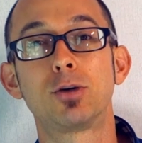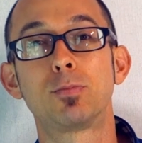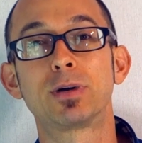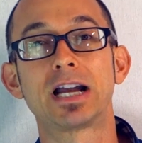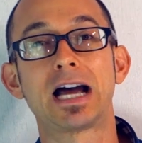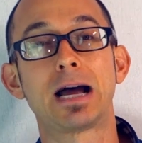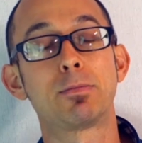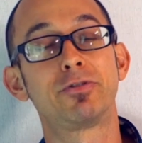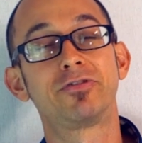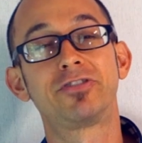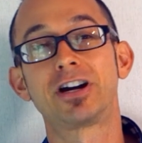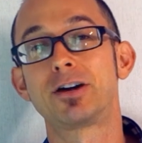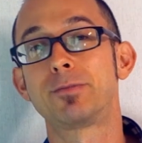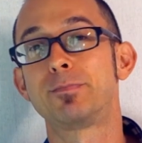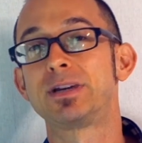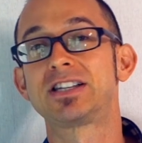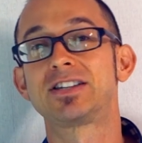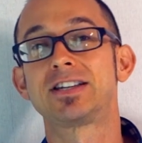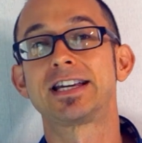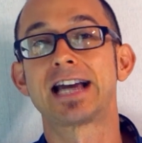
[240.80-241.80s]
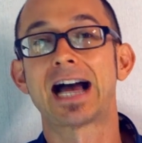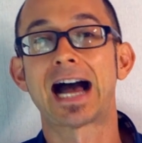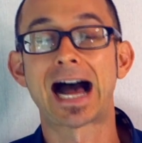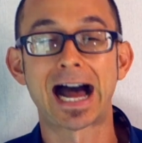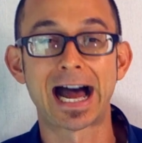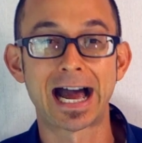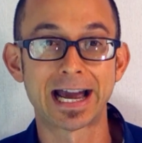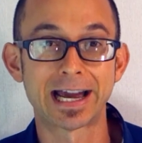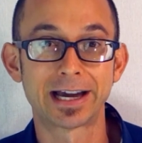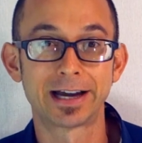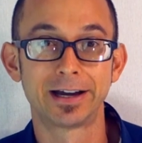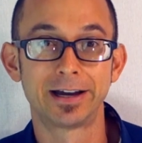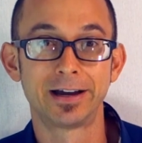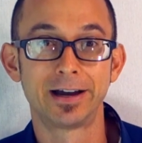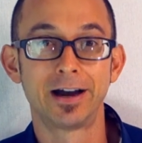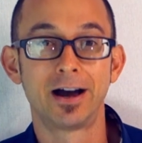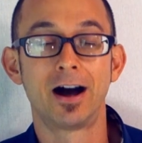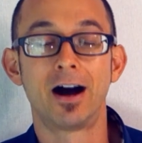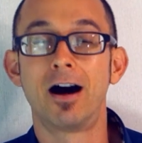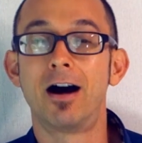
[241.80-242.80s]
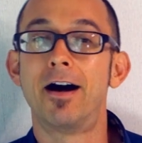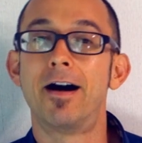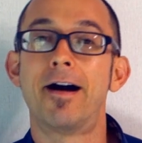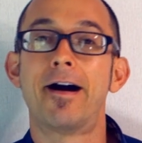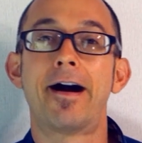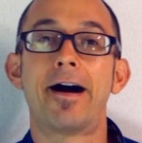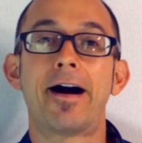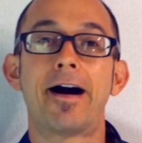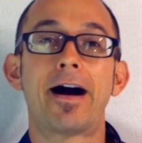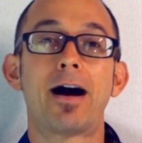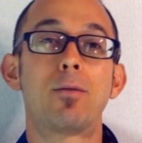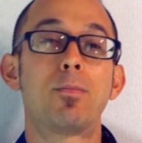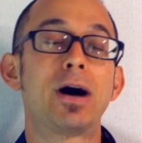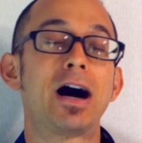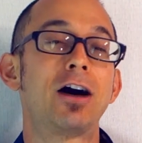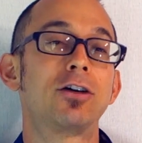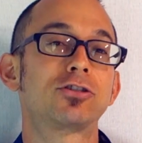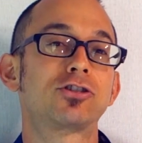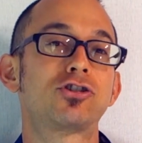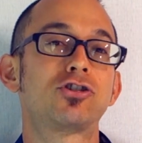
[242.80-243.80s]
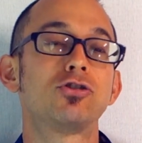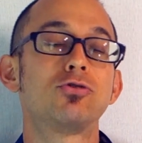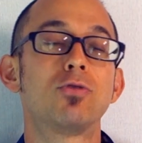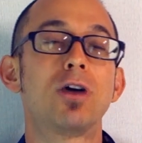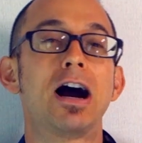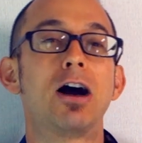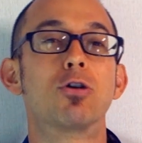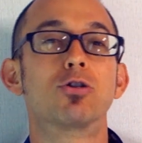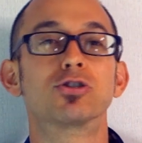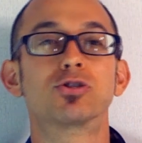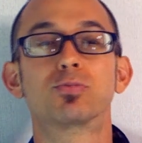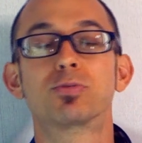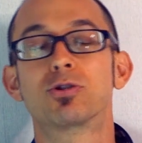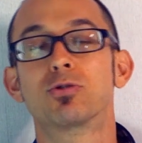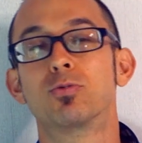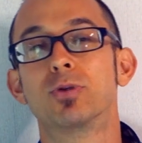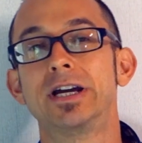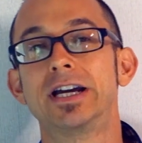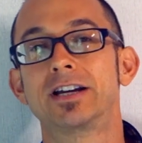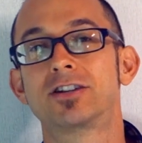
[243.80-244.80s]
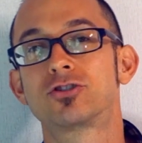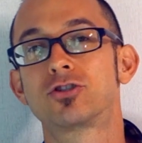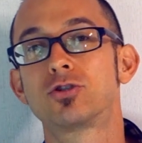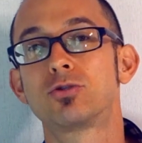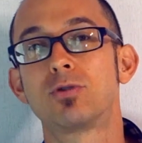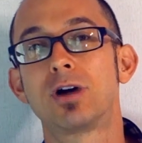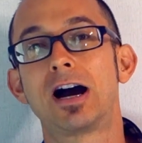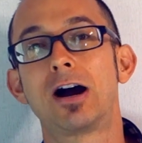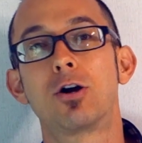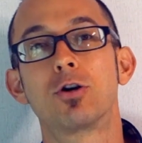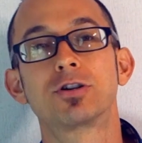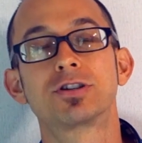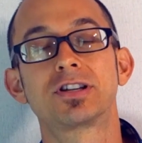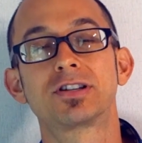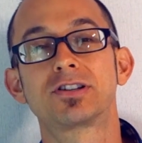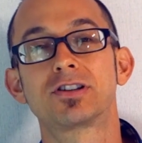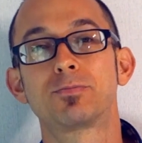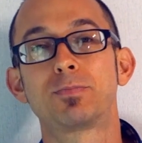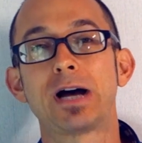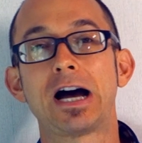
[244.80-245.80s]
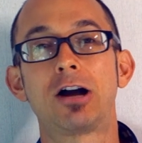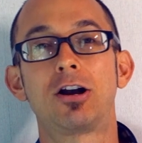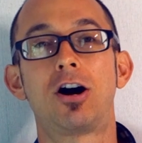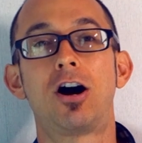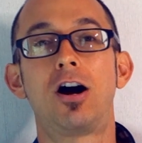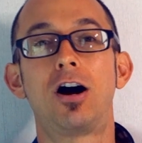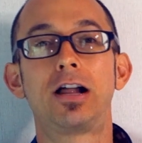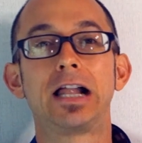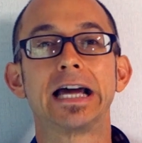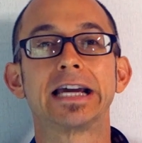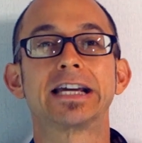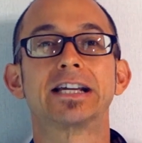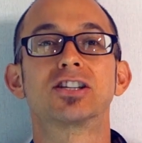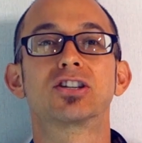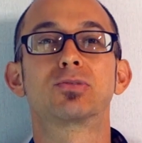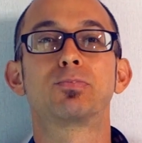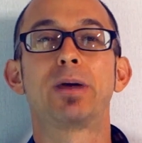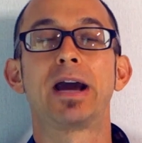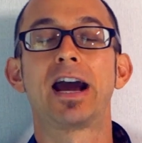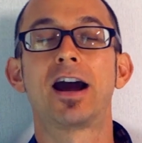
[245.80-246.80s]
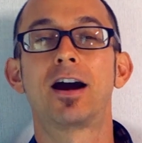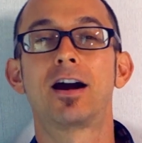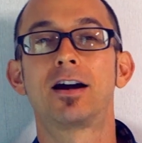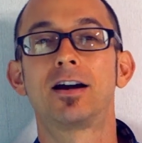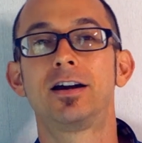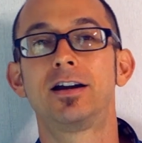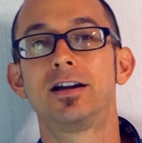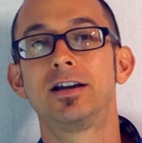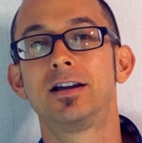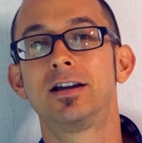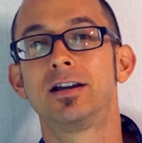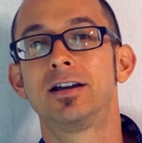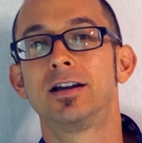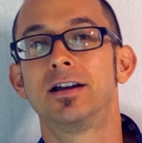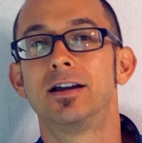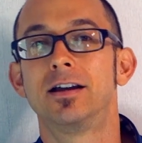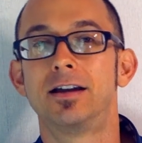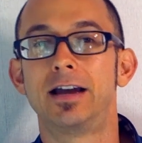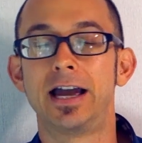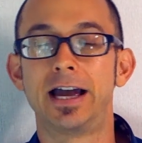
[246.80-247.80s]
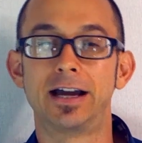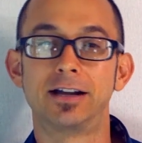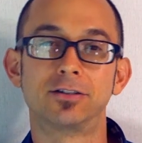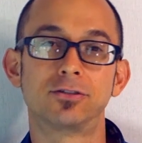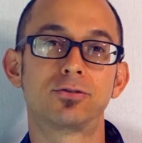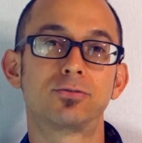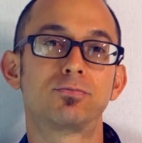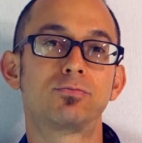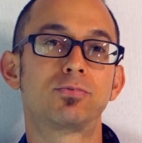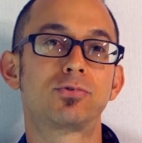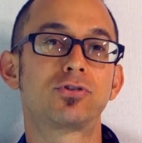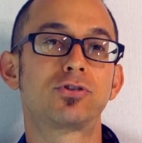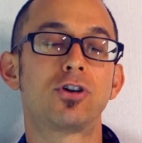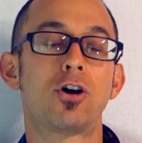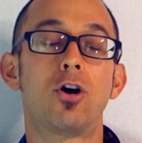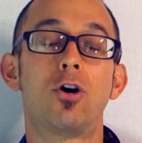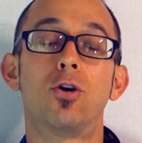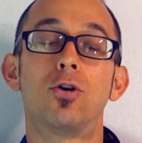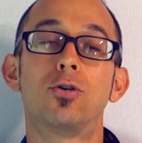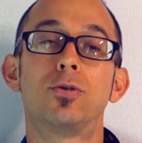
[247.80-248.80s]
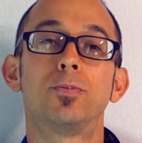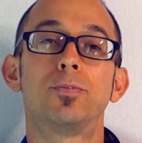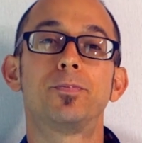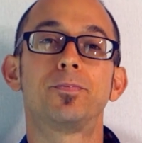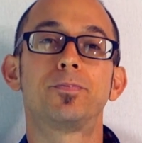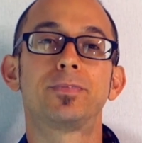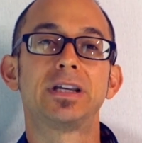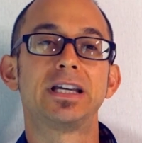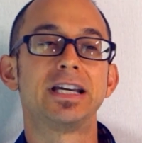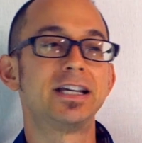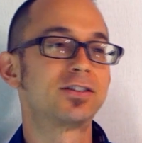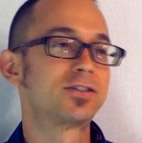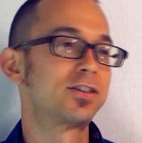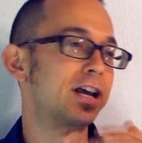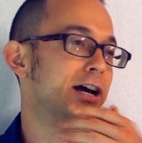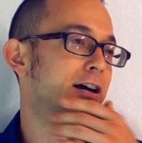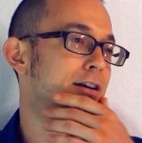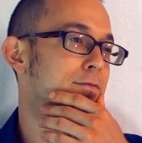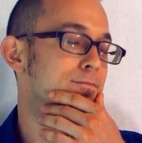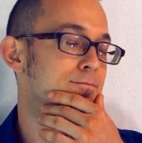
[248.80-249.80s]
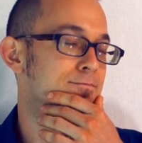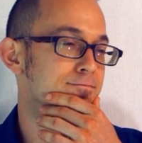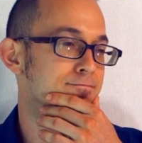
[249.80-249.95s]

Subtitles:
but I'm a very busy guy. How about 2 hours per week? 2 hours is about all I can spare. And so he said,